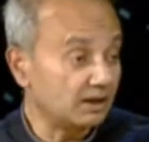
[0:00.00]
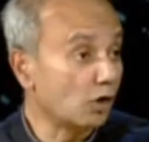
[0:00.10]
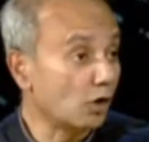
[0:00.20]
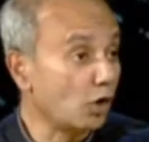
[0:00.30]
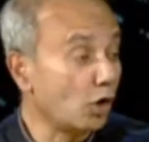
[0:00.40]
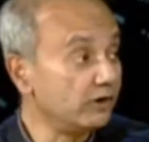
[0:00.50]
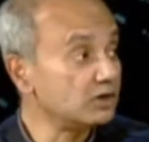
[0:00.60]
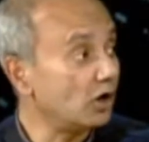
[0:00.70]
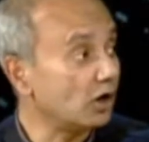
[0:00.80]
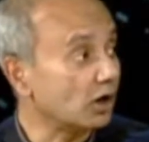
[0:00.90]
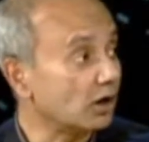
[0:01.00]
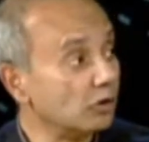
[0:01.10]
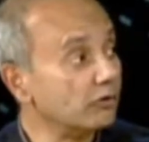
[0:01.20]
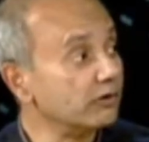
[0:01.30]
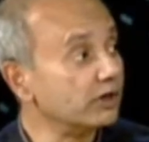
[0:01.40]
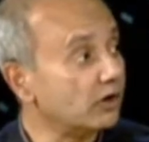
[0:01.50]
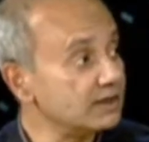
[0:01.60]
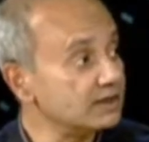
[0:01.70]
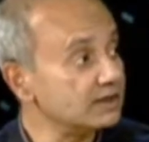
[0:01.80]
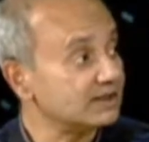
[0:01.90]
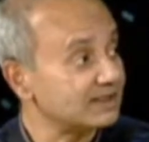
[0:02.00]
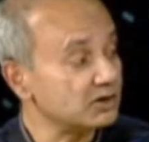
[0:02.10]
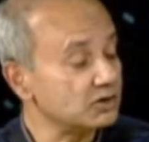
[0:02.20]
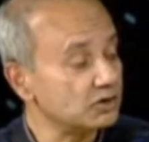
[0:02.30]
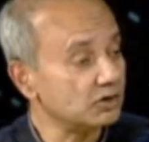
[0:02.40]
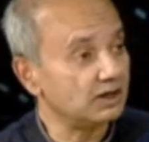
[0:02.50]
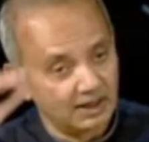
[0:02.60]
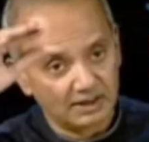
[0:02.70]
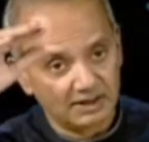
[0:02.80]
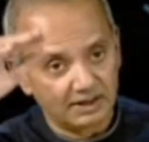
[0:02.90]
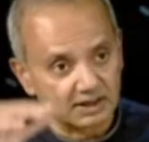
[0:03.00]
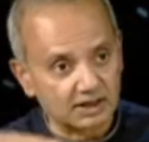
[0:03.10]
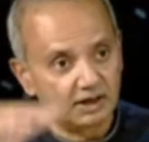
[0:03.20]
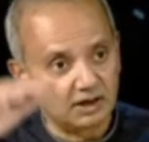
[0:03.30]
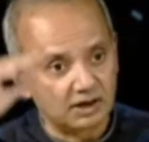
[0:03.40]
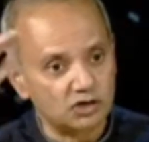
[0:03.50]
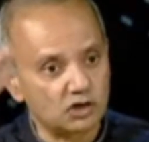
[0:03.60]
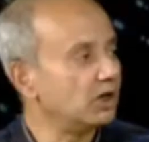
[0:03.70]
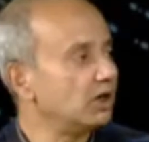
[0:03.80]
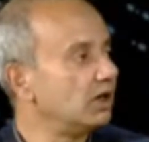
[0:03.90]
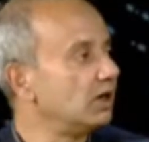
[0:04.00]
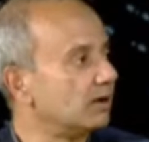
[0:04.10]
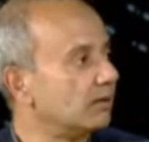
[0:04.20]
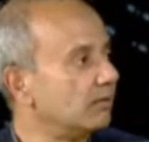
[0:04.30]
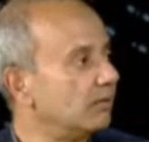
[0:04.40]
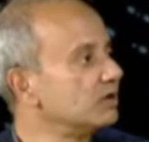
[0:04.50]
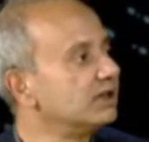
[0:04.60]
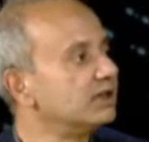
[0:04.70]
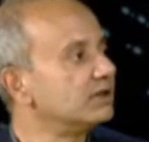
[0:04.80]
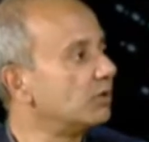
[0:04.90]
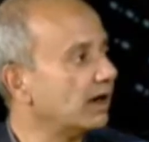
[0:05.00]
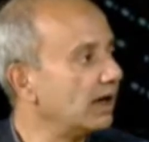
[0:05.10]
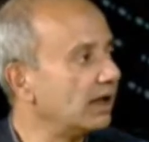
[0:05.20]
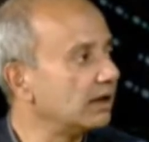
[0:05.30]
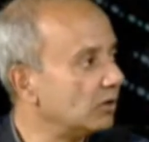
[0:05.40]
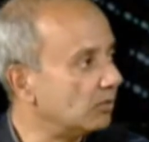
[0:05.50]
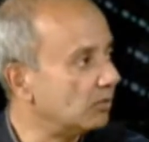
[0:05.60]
The COVID shock, COVID crisis, actually there's a clear drop in learning because kids were held home.